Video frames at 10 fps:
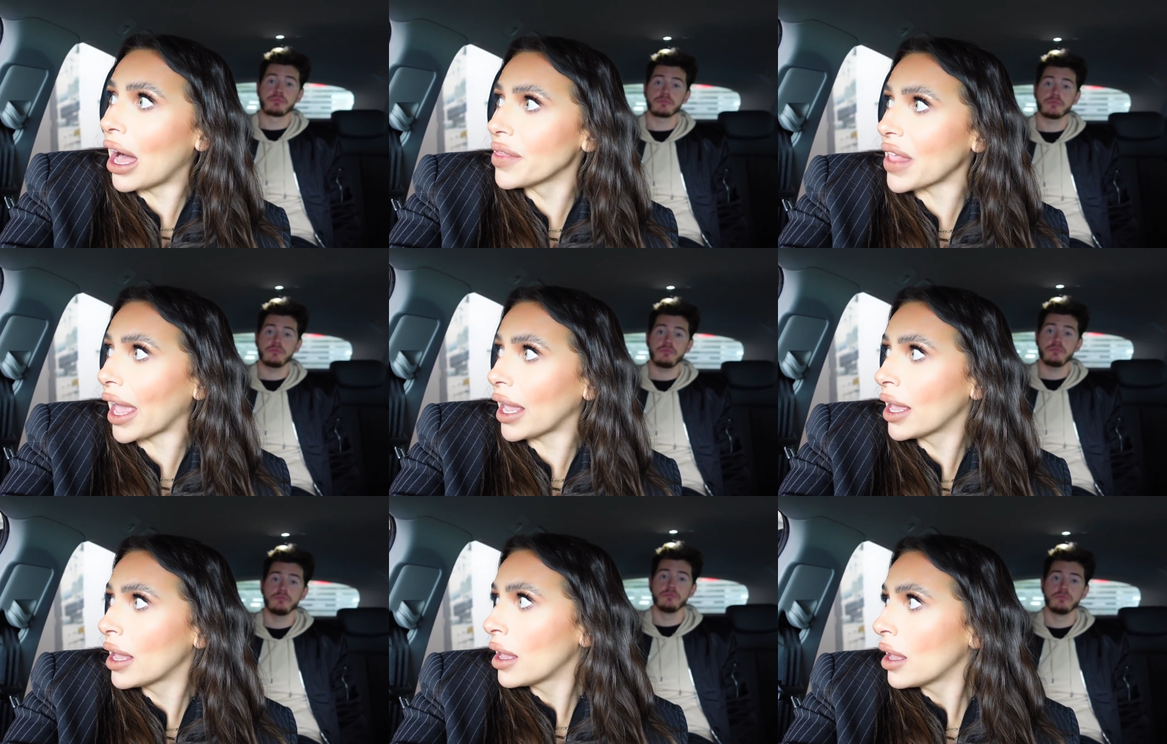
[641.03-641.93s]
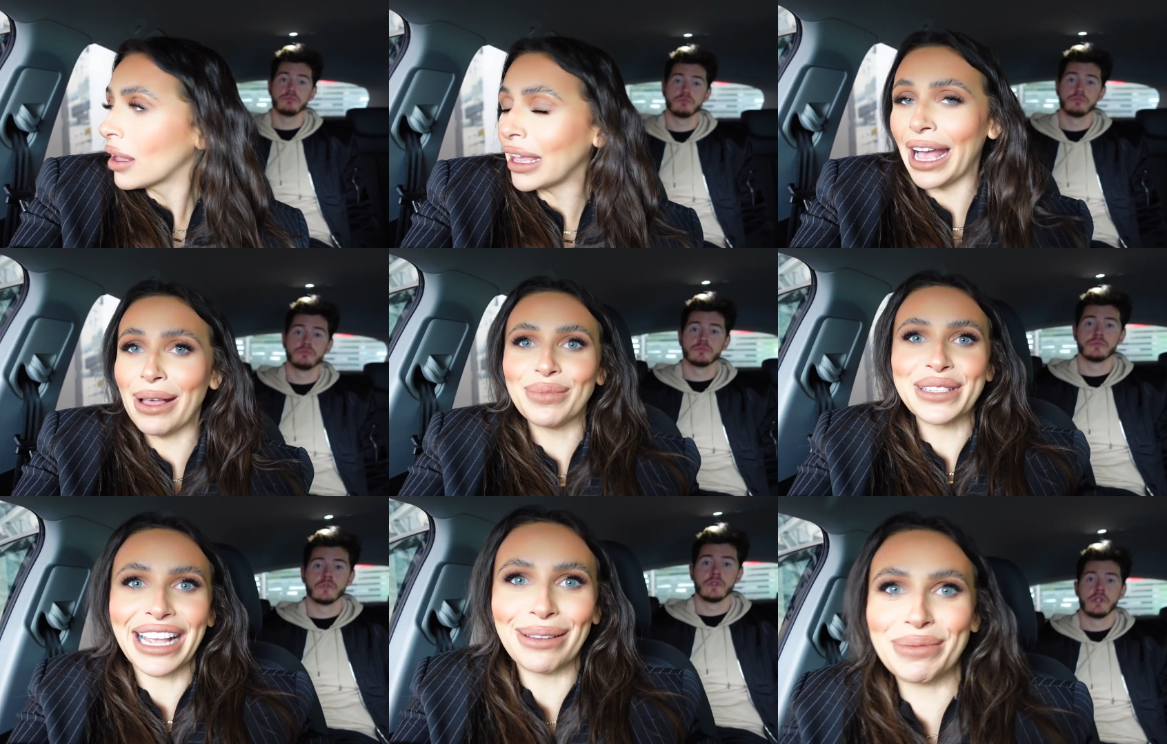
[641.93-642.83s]
Speaker 1: aren't they? they are. Yeah,
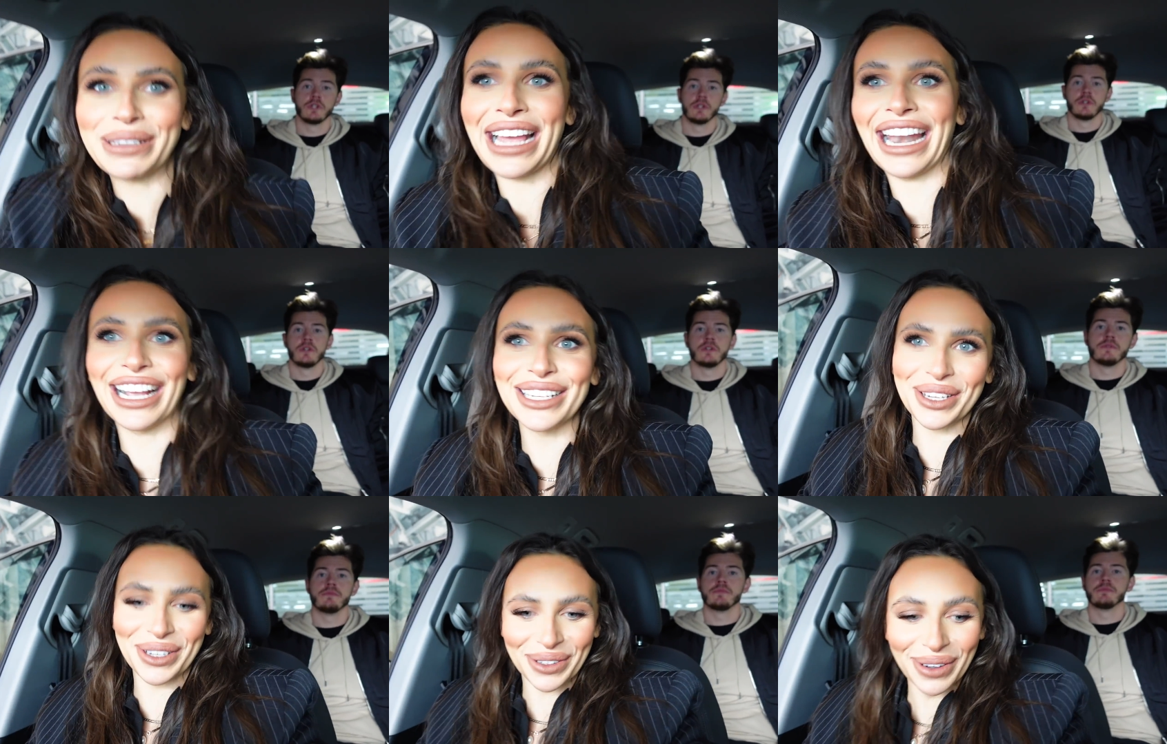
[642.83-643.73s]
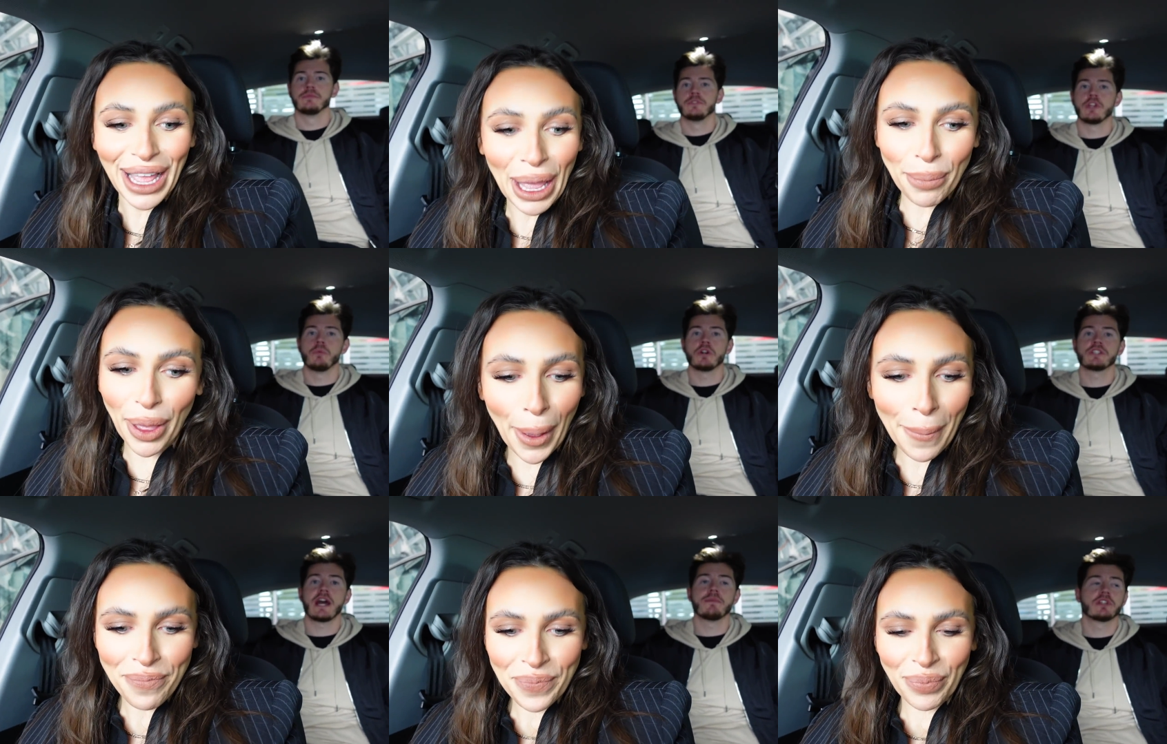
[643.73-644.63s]
Sam's been telling us all. So what
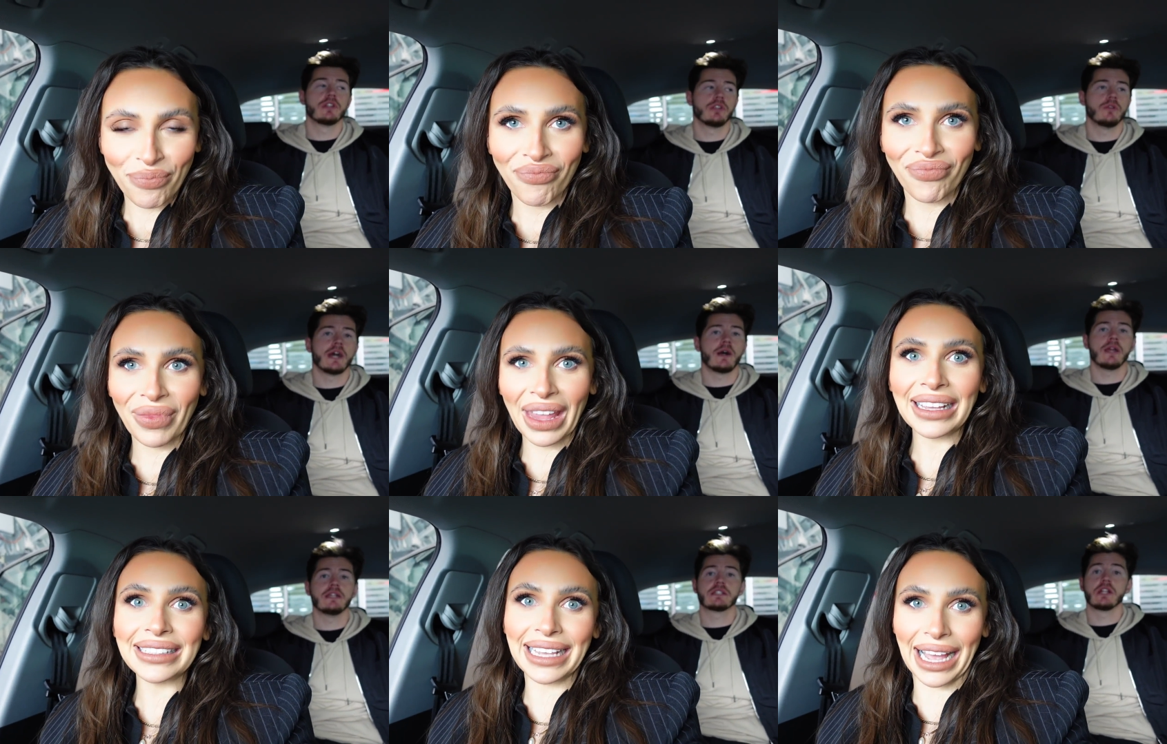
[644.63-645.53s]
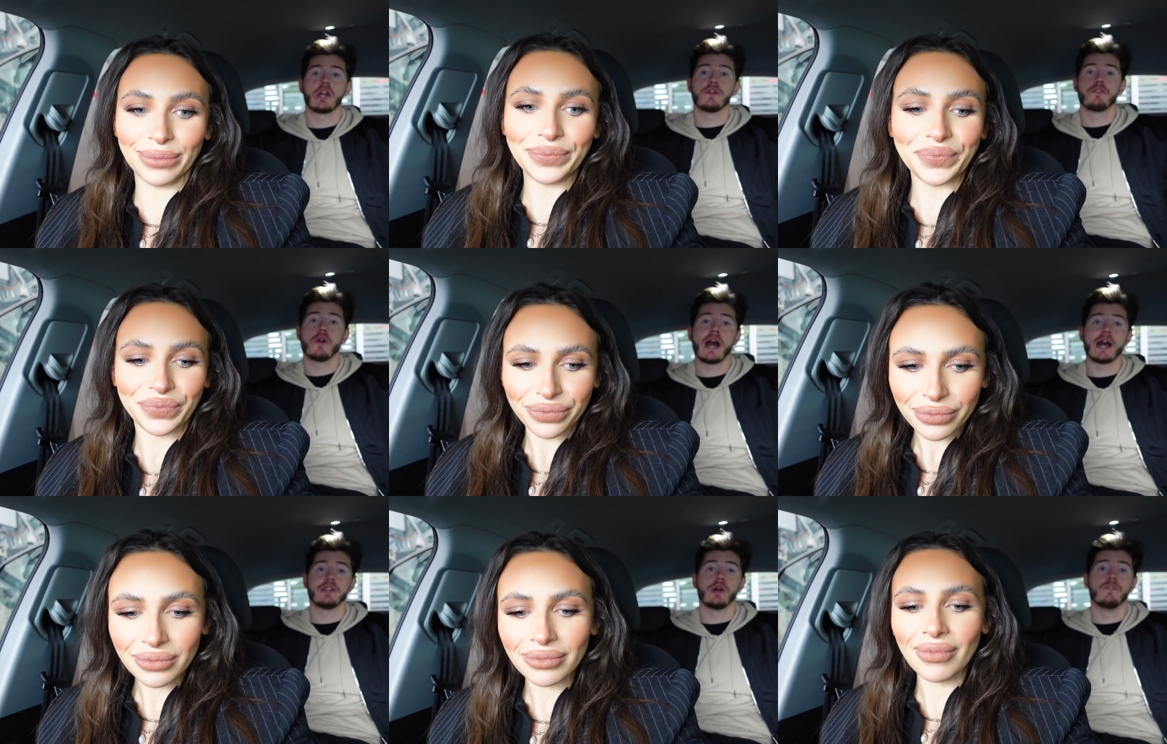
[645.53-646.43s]
Speaker 2: Sam's going to do now, he's going to go for a
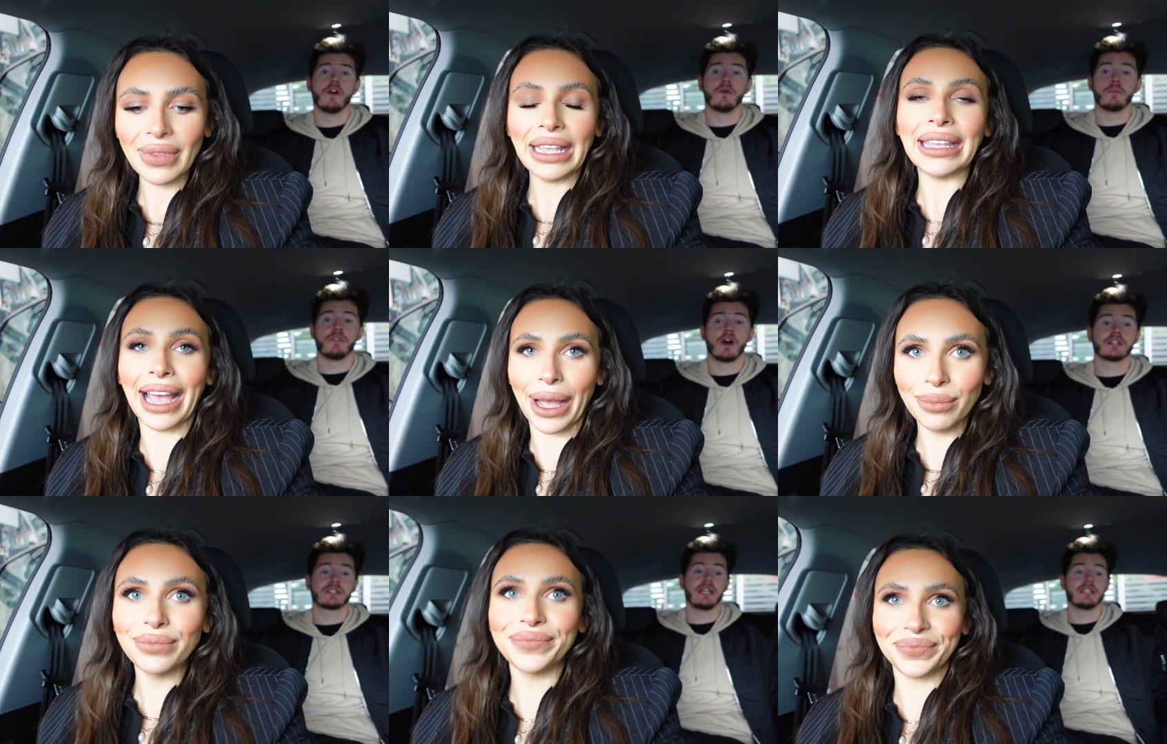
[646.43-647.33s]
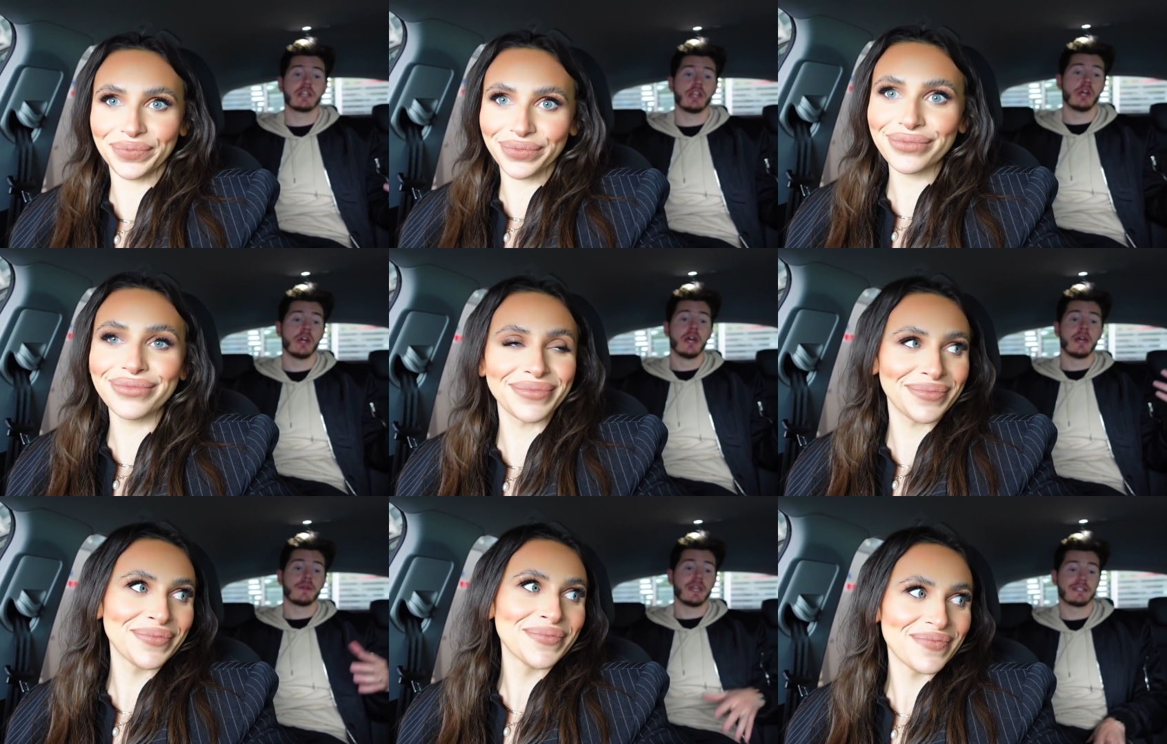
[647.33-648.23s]
handover with us. He's going to
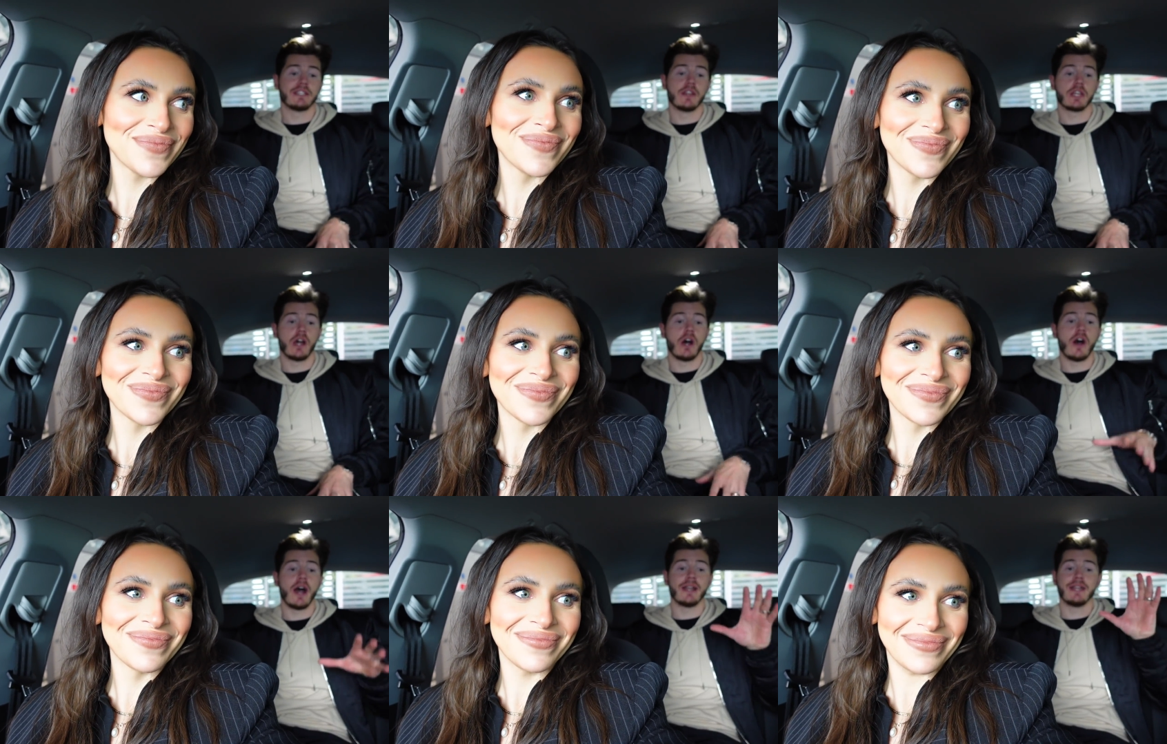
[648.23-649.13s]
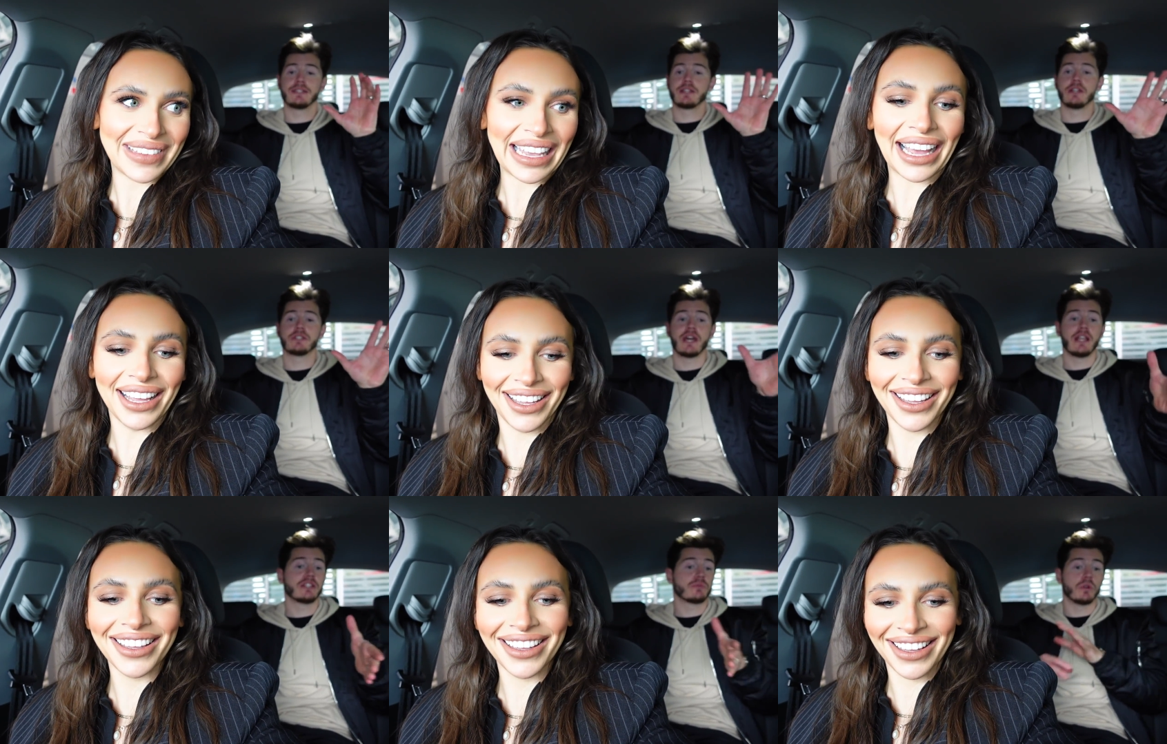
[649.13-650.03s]
get in the car and he's yeah. going to tell us